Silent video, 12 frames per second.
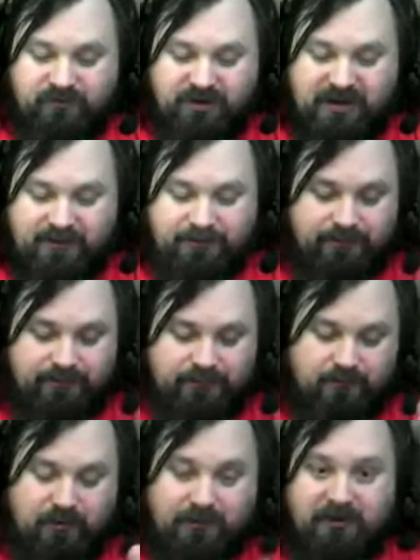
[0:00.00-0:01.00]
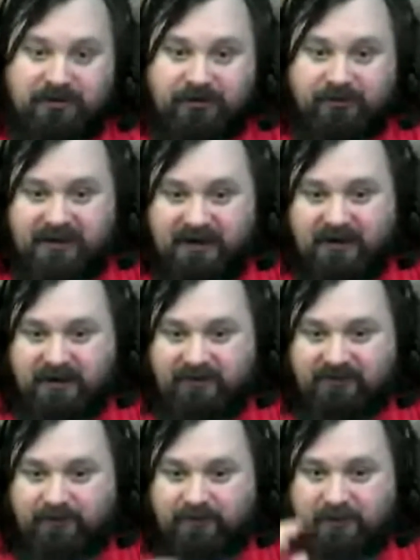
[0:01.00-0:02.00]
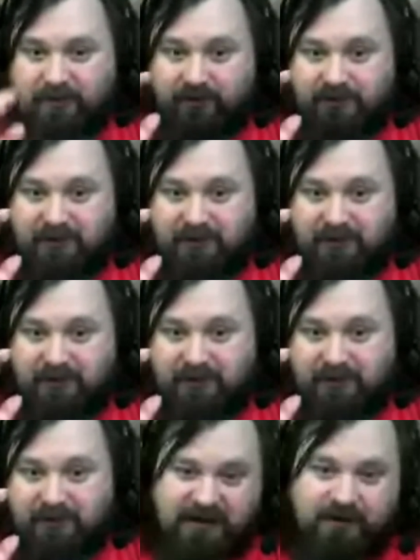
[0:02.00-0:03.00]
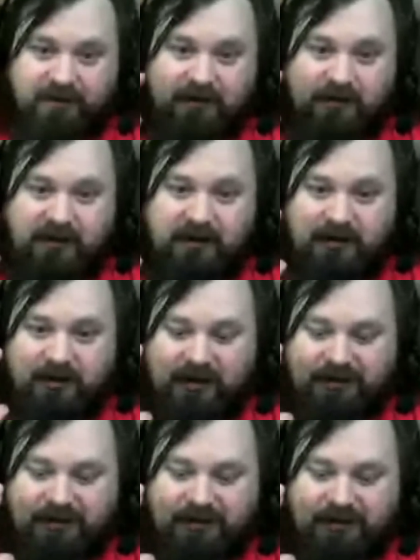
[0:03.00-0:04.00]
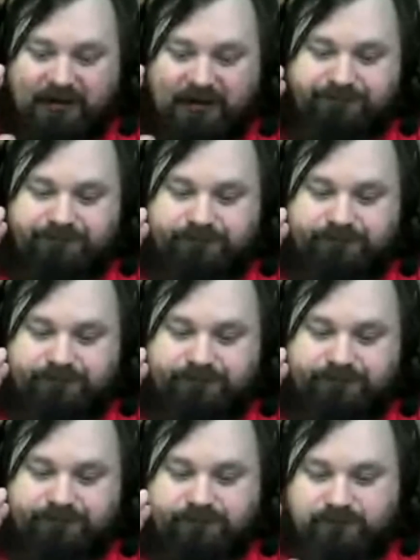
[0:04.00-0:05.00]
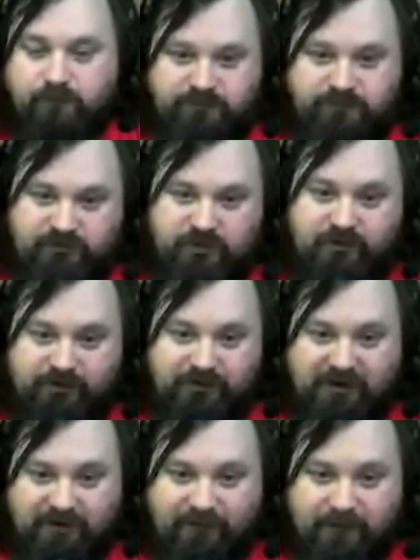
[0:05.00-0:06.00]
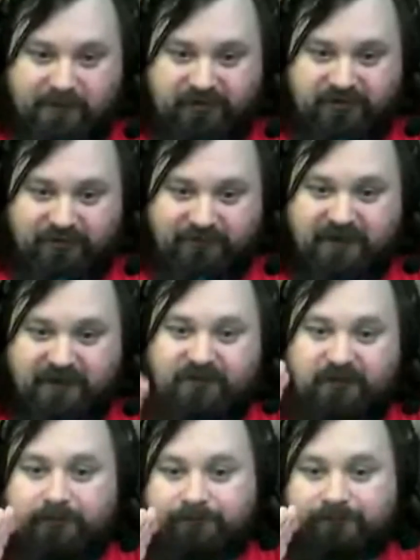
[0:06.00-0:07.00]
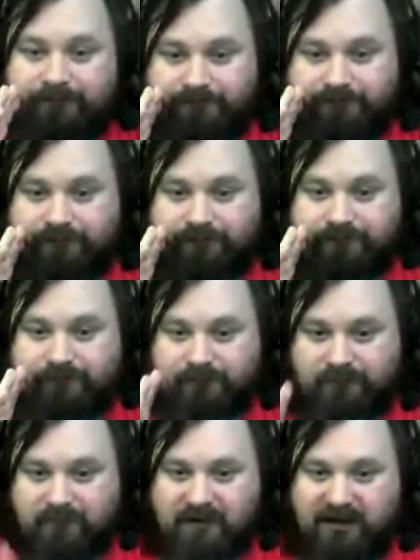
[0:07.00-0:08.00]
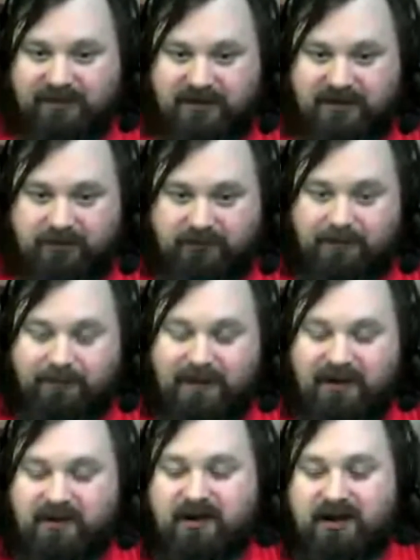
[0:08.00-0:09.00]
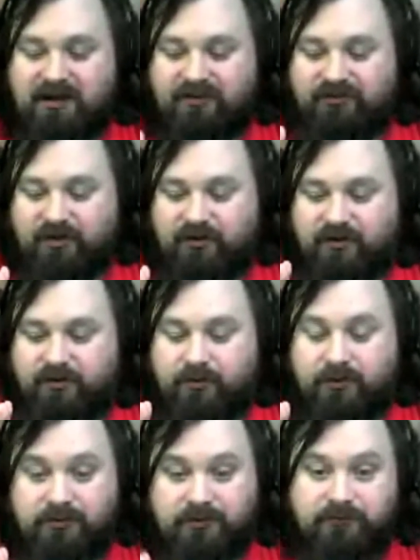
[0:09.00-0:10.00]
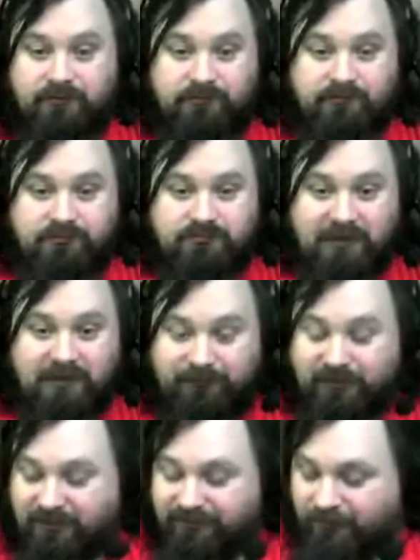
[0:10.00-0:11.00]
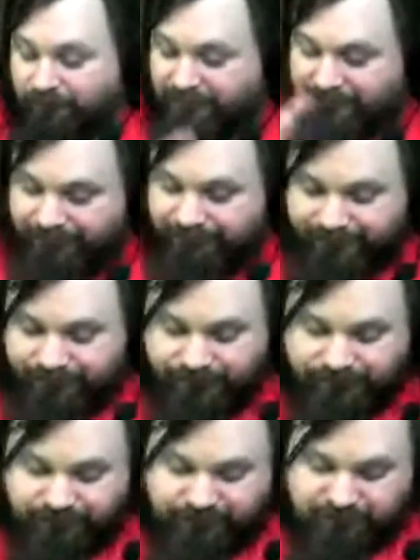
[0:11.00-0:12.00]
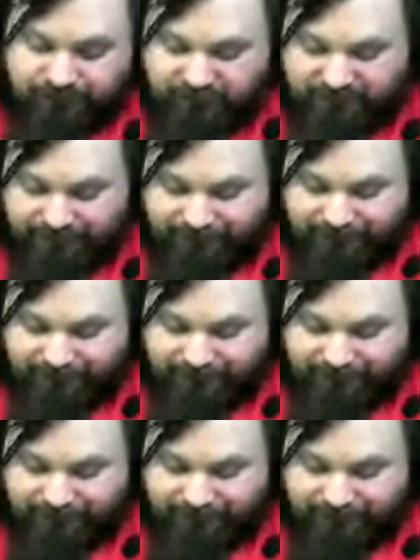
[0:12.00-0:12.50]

yeah, what I'm going to do here is I'm going to put a cut in here and do the transformation of this, and then I'll come back and show you him transformed. Right.